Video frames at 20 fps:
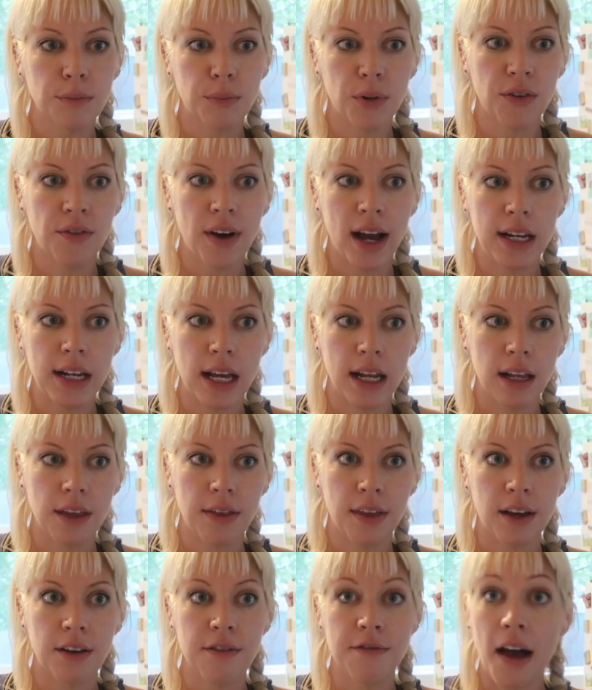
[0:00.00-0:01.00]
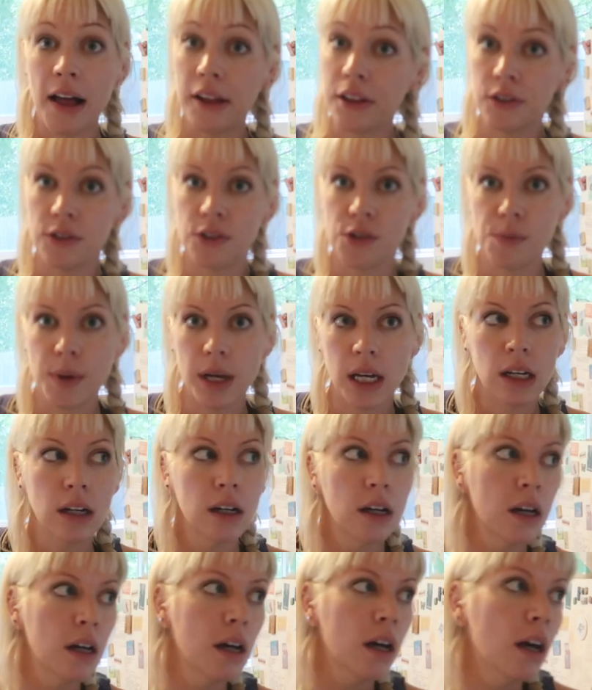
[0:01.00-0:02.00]
provide anything of value to me.
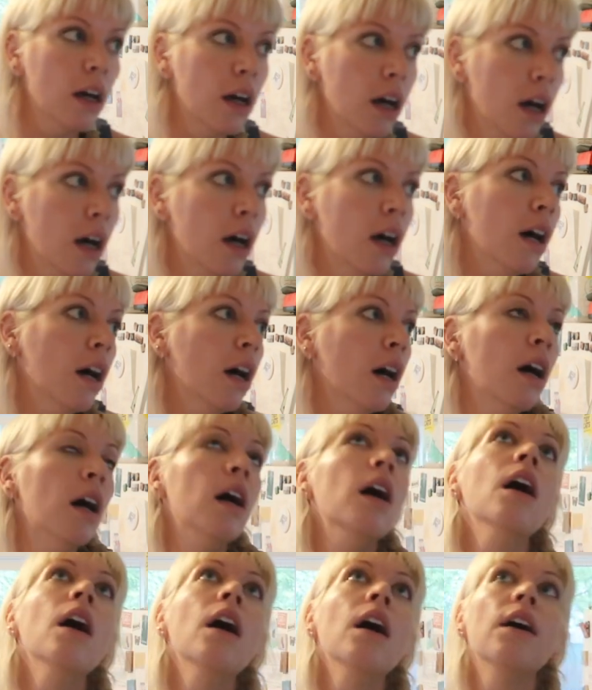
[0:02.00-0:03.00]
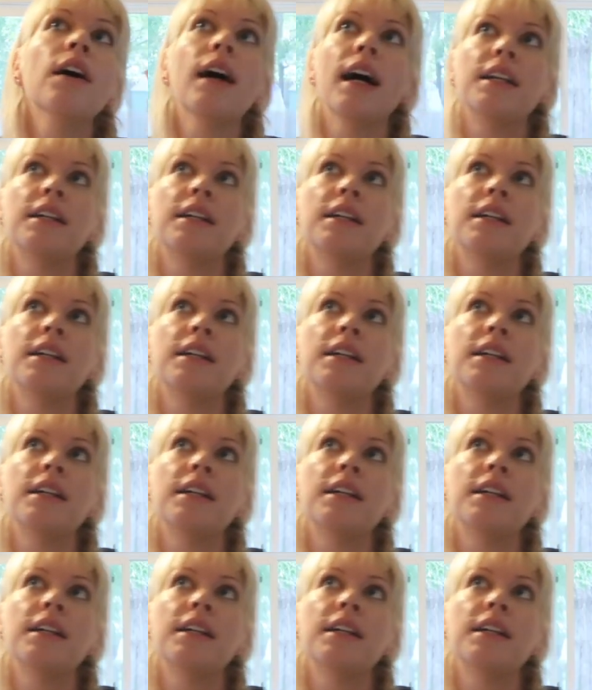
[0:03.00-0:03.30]
Oh, I